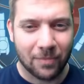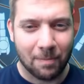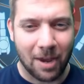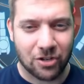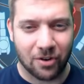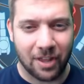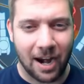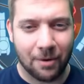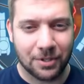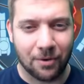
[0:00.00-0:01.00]
make sure that
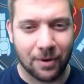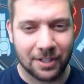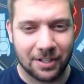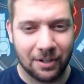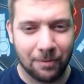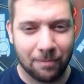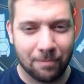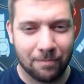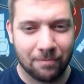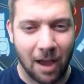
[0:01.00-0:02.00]
I was going to,
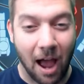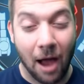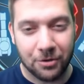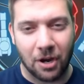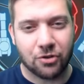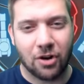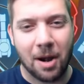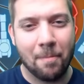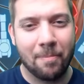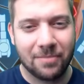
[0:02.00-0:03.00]
I was trying to